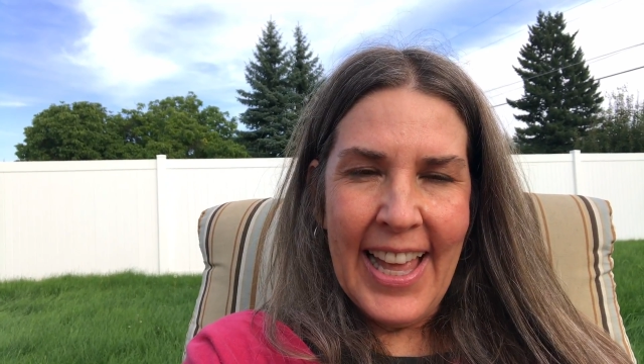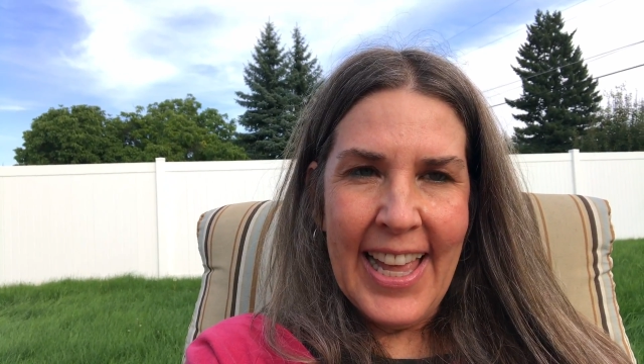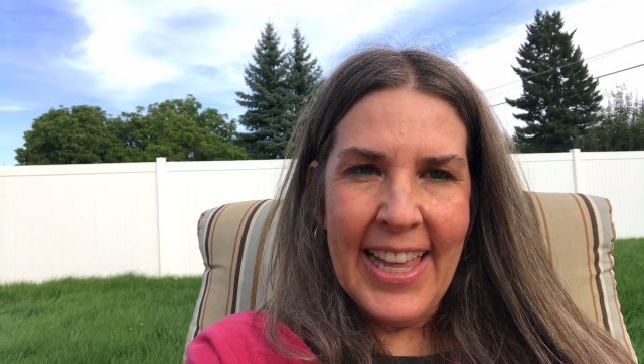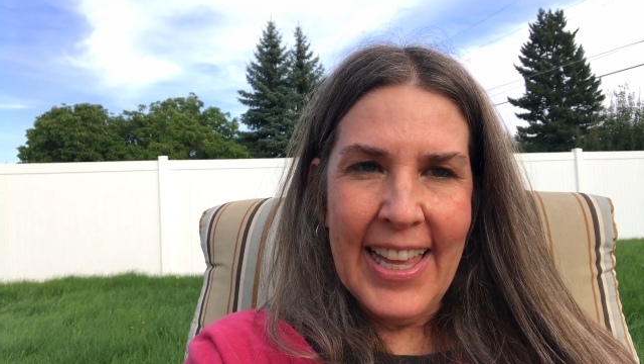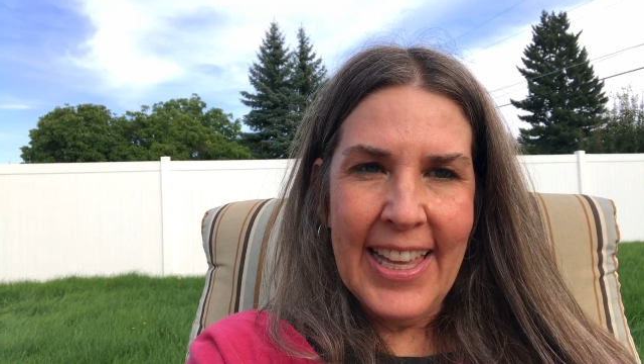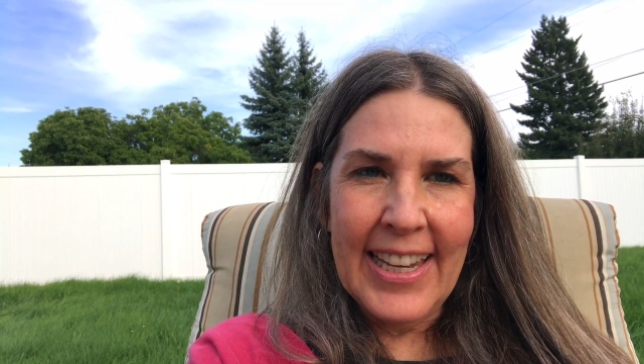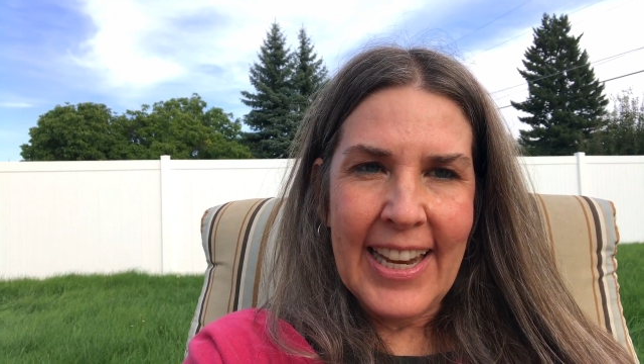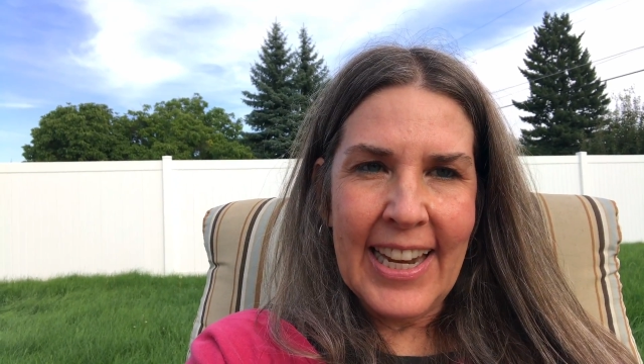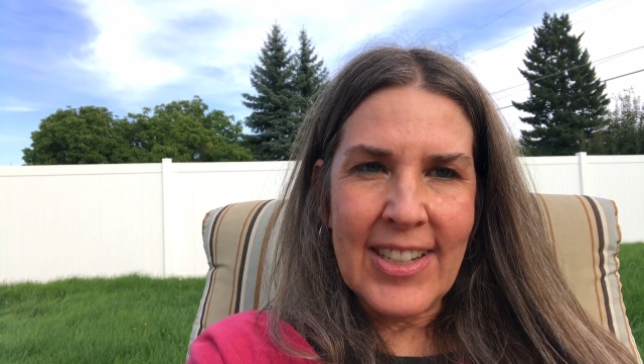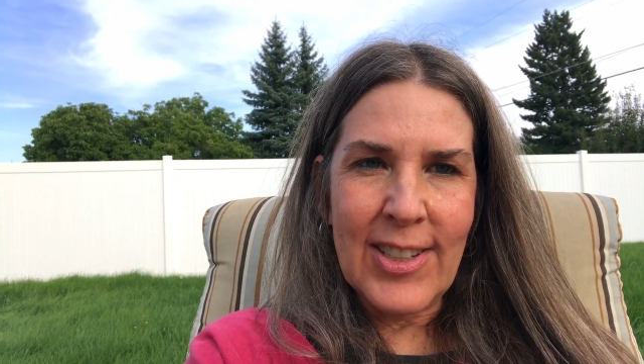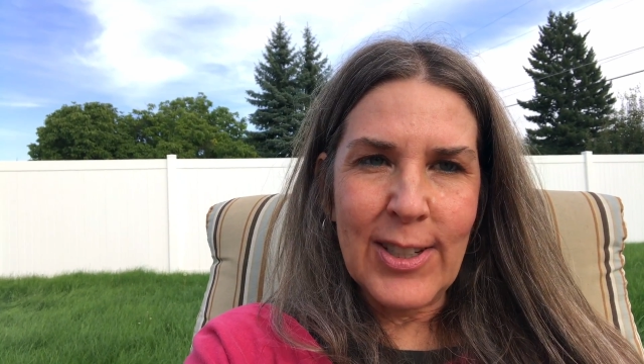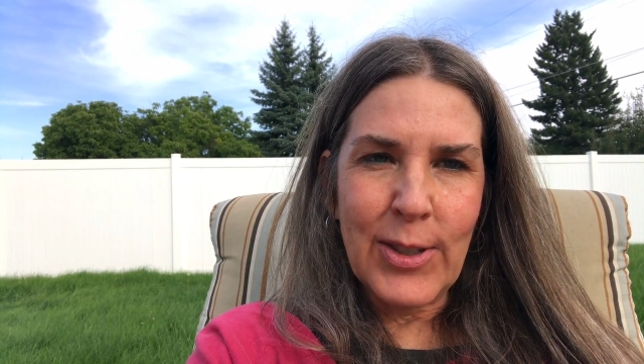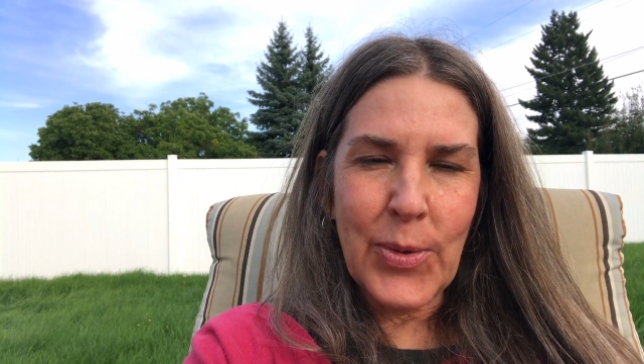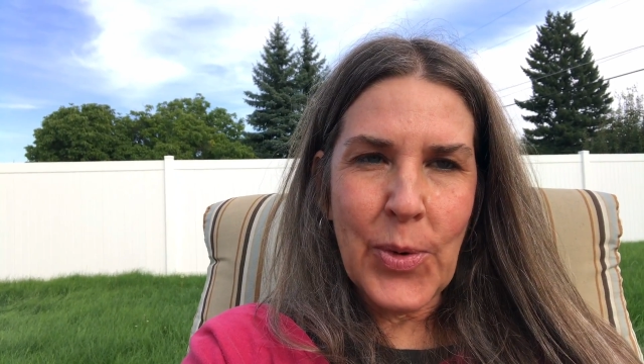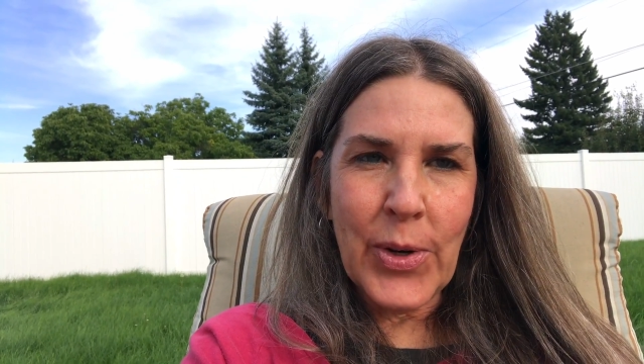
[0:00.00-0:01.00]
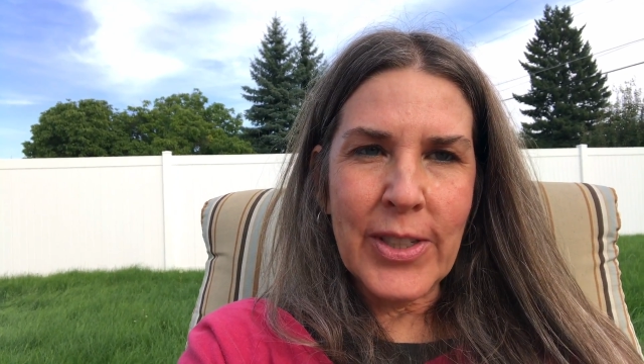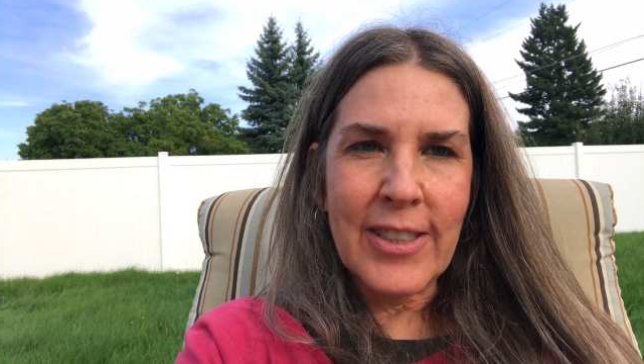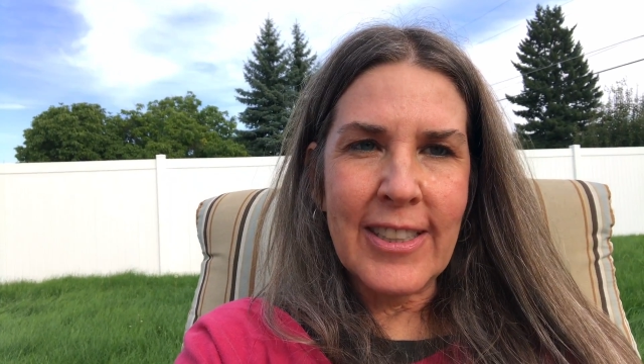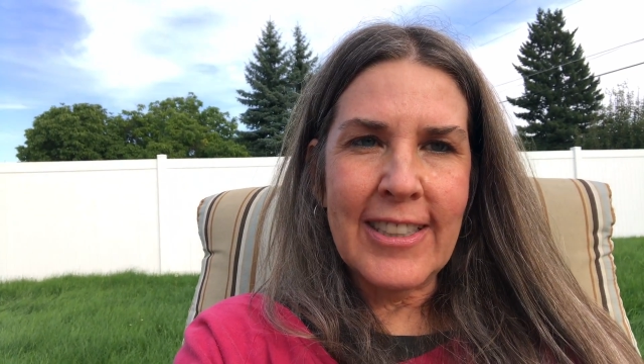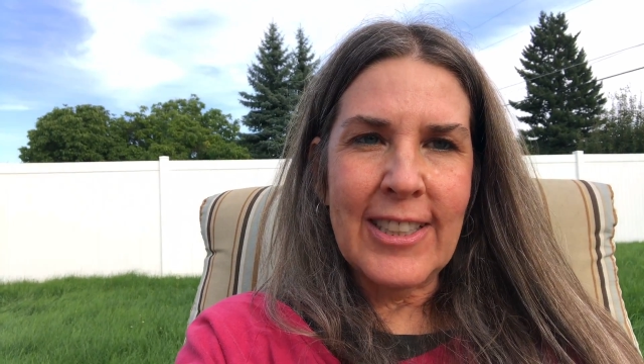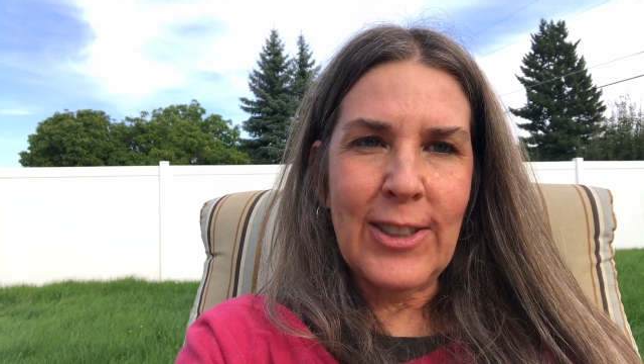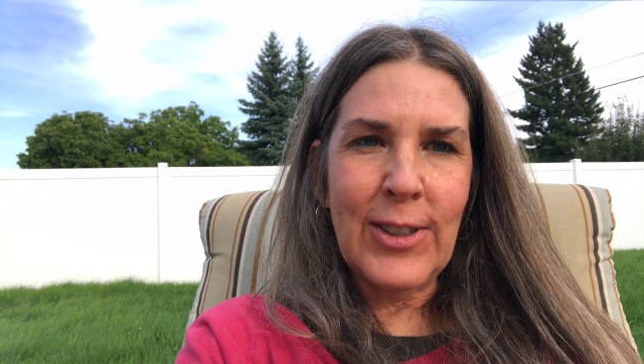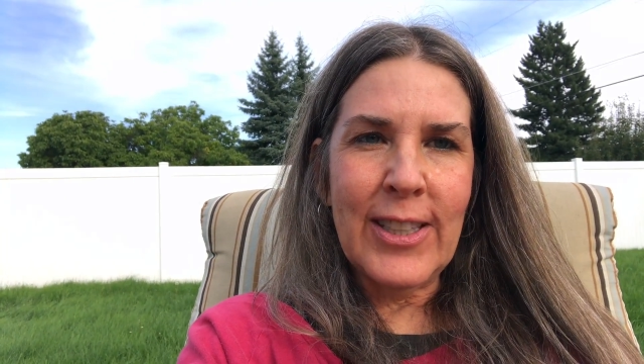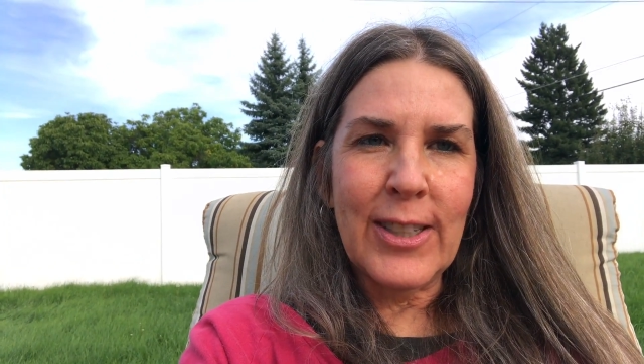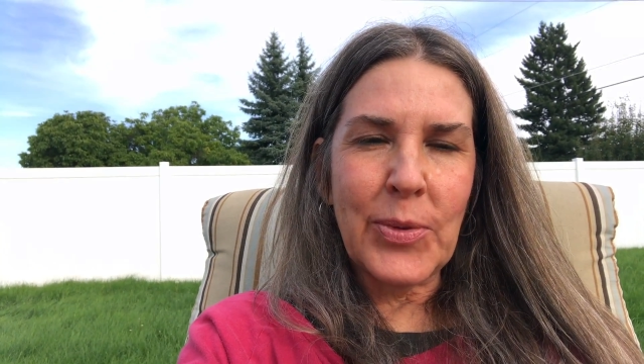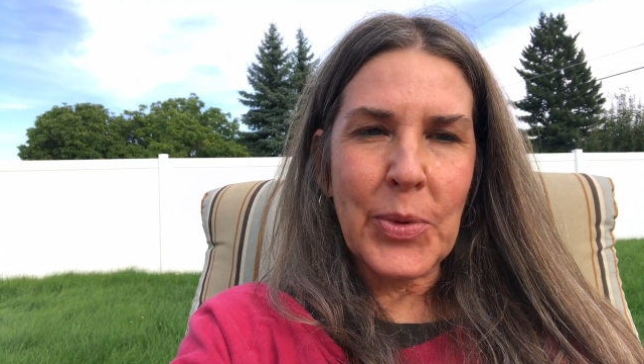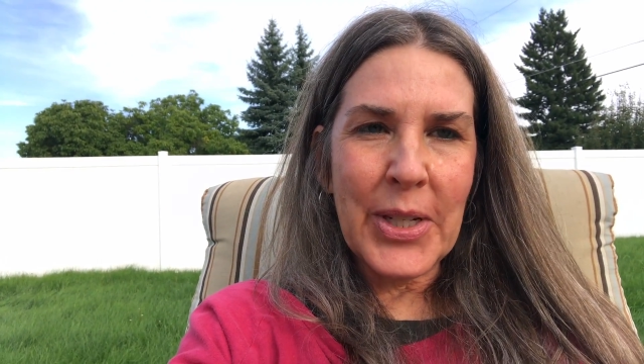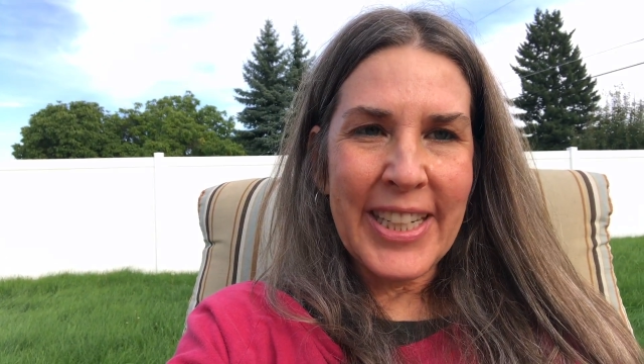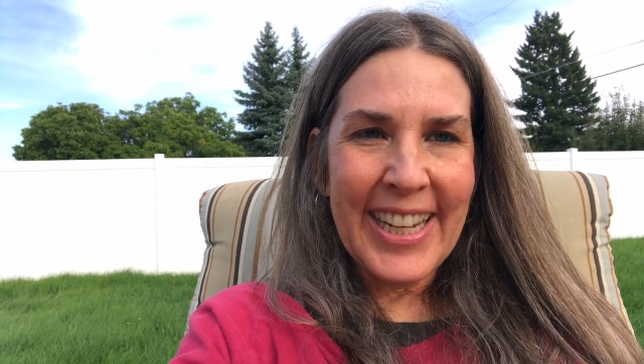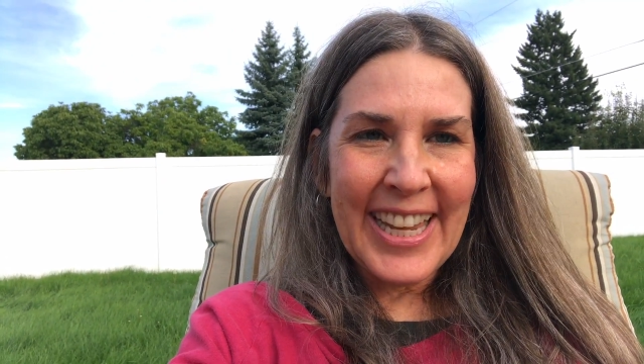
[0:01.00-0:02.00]
and I just want to do
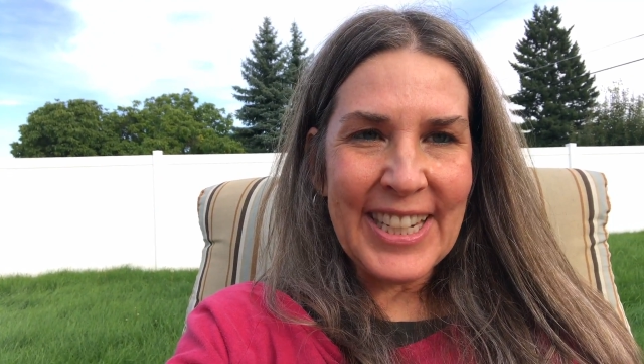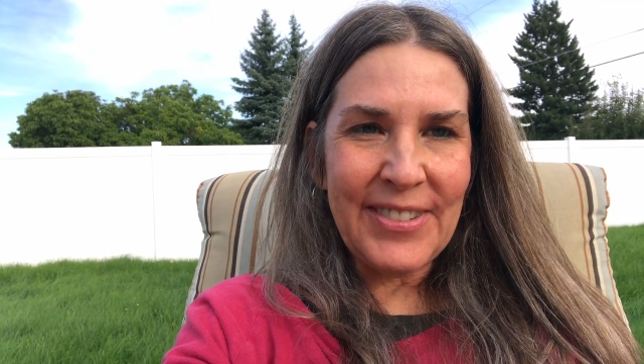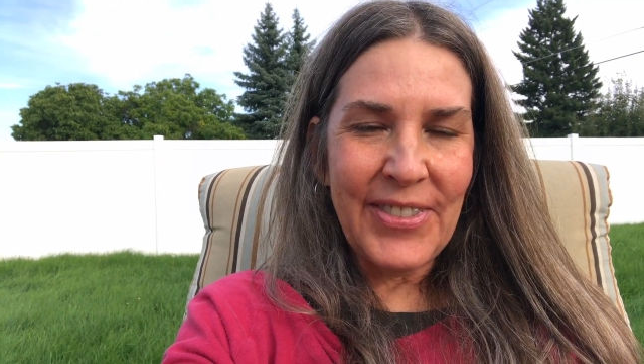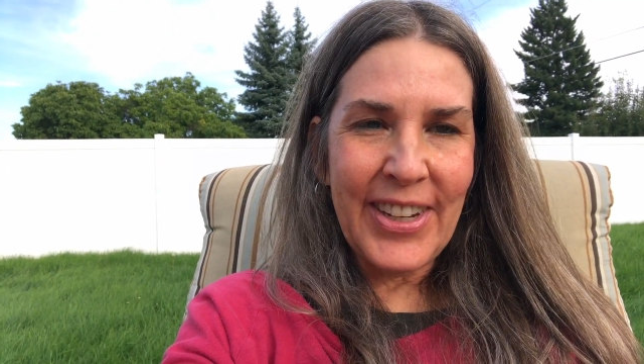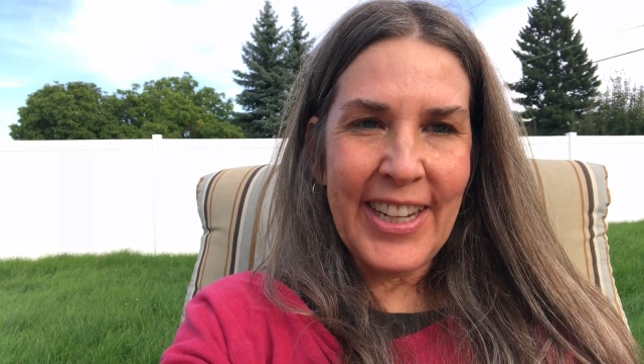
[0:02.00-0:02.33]
this one last